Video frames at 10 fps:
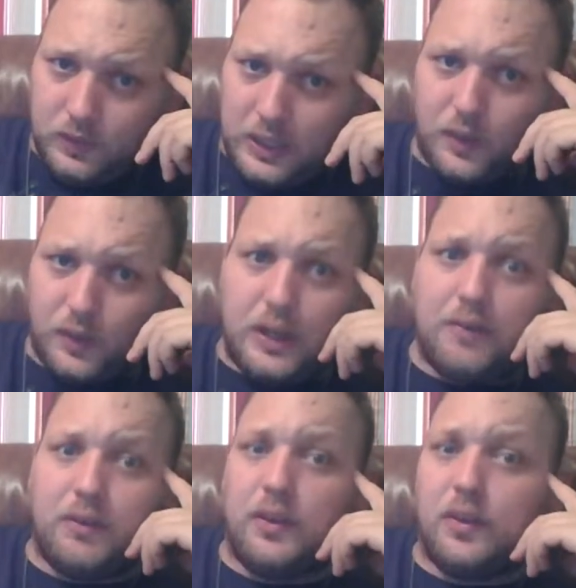I don't
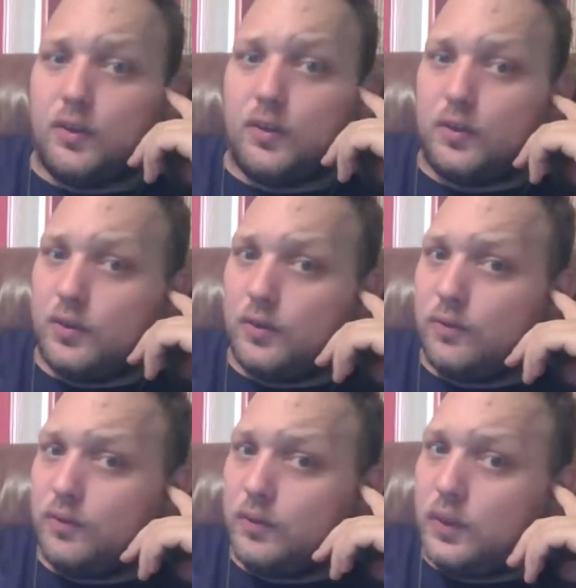have any of those
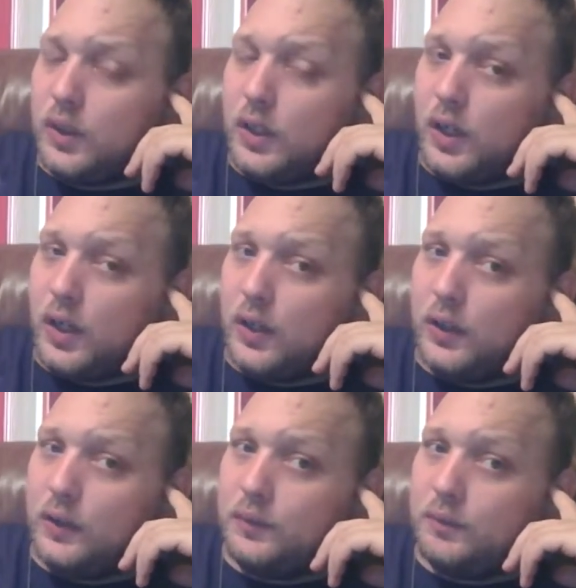
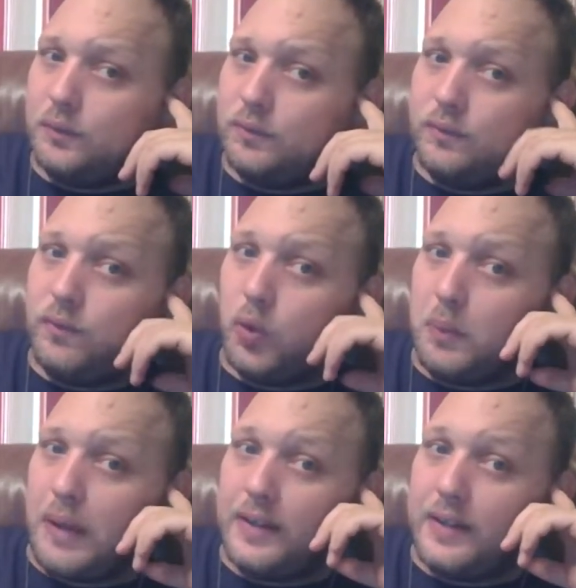uh,
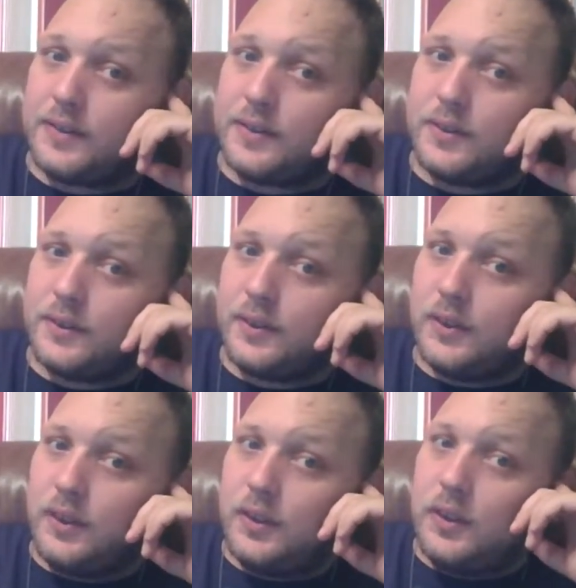formats,
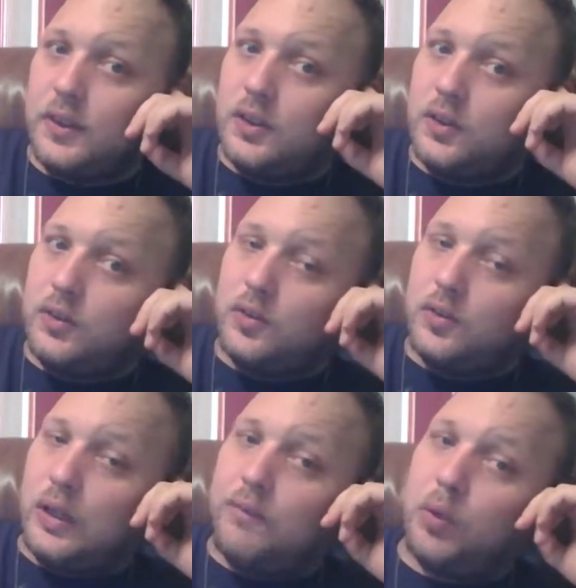
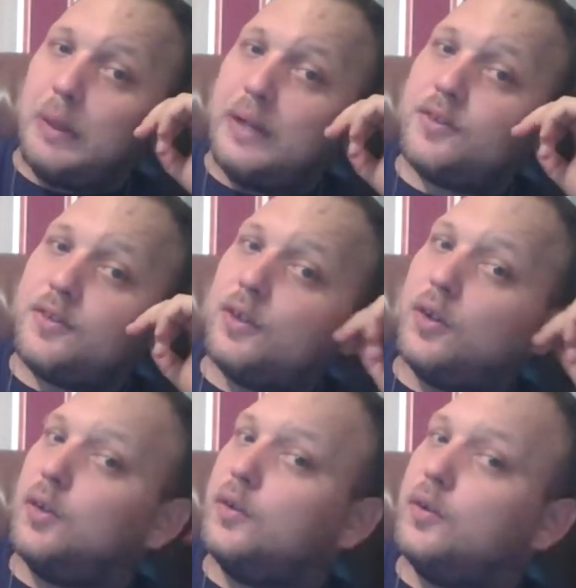drive formats,
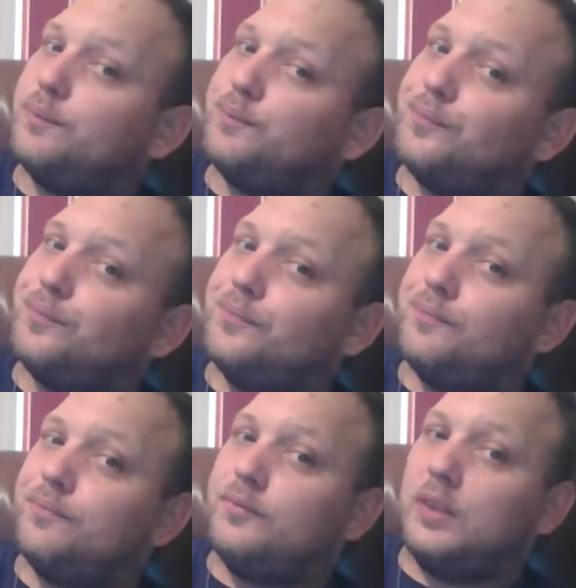so
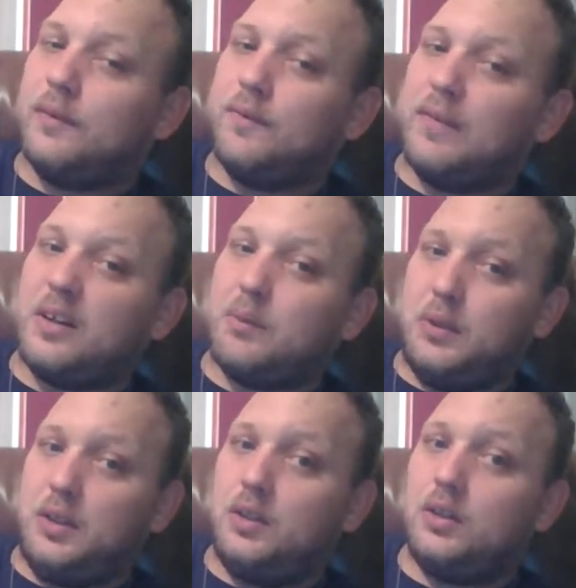it doesn't affect
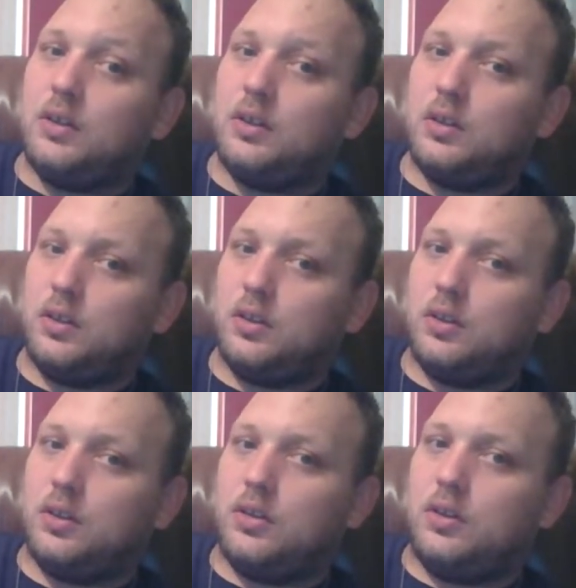me,
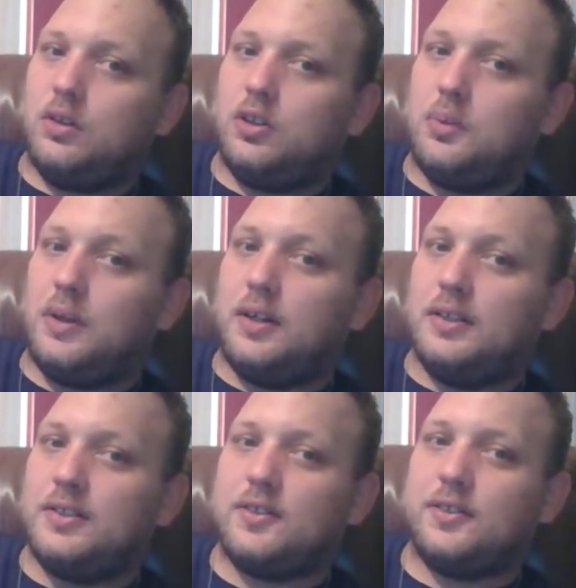to be
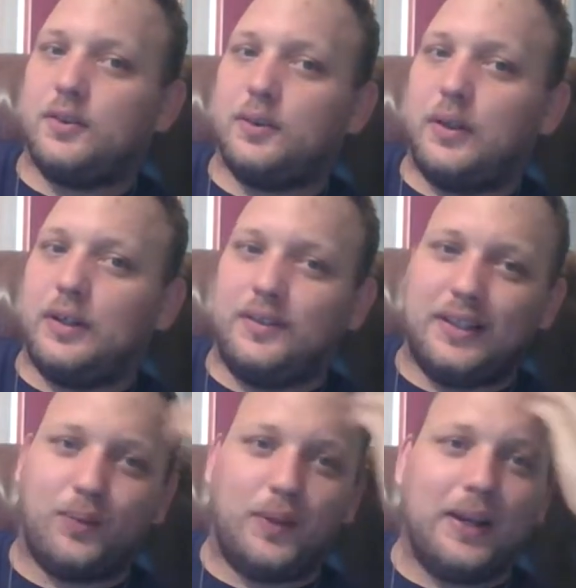honest. So
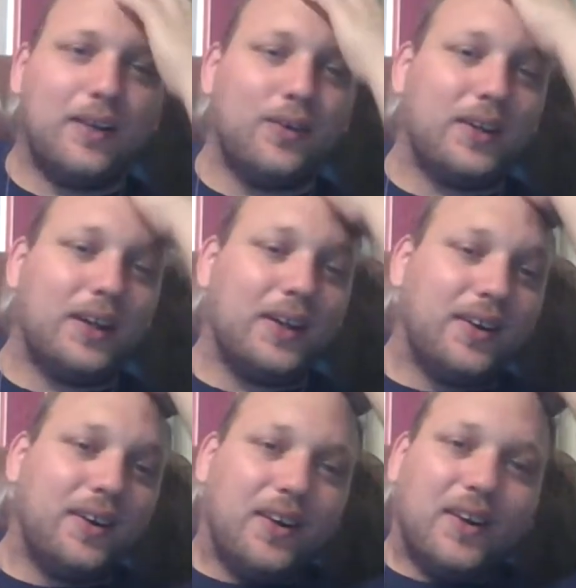that's why I don't
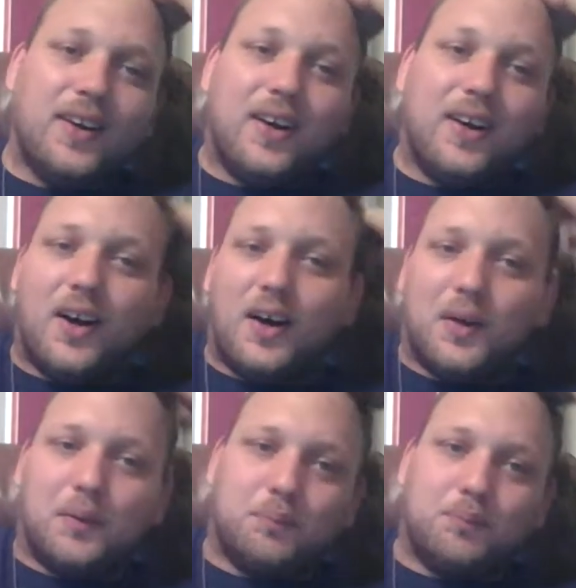care.
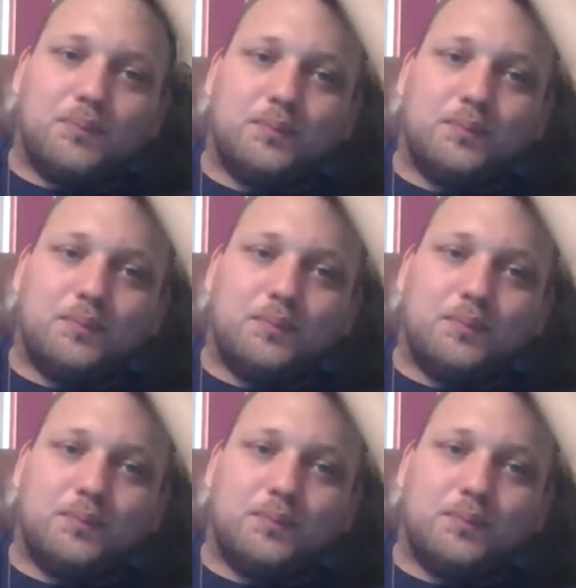Um,